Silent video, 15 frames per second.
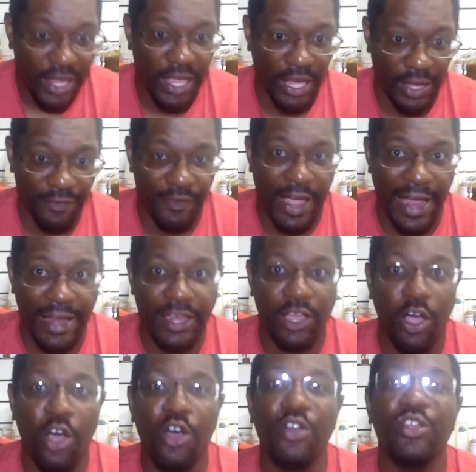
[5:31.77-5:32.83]
If I
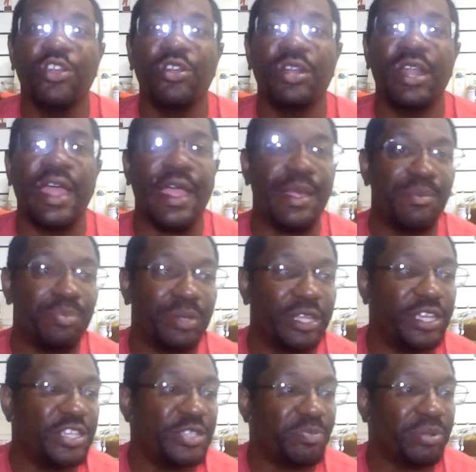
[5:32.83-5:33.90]
call your name,
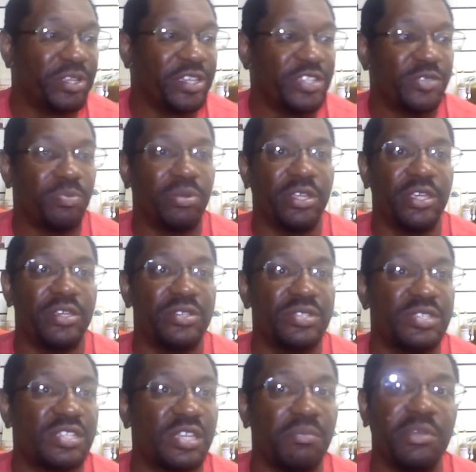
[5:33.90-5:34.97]
please, please, please
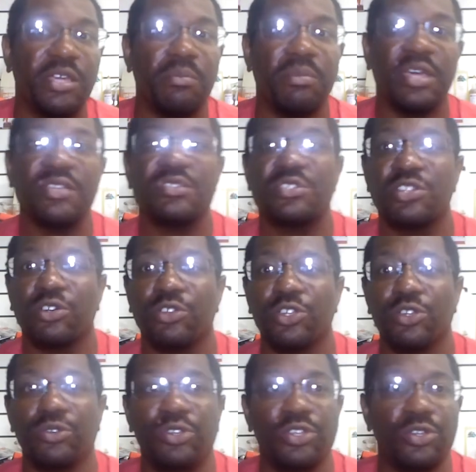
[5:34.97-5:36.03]
send me a message on
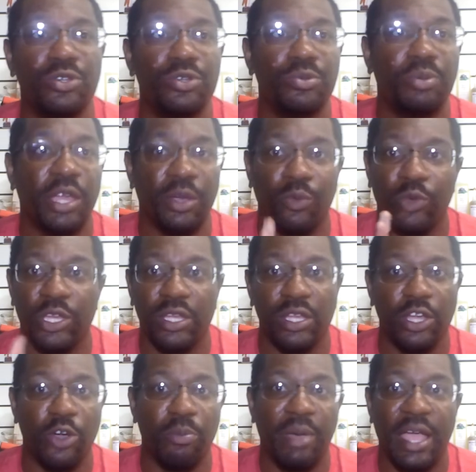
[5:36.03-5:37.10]
YouTube and we
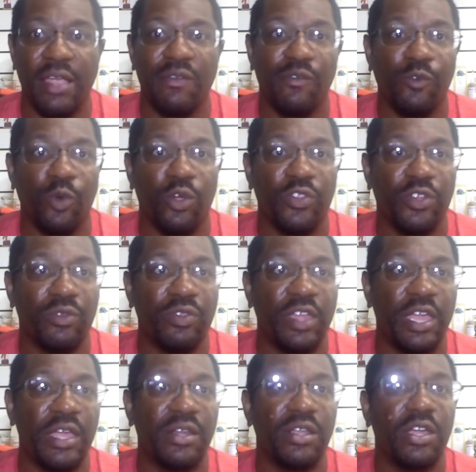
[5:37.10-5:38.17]
can go back and forth on
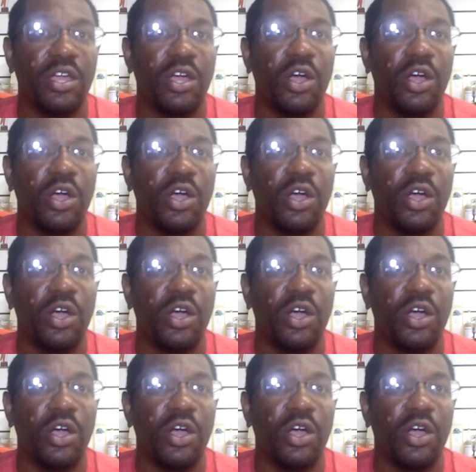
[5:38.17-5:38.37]
that.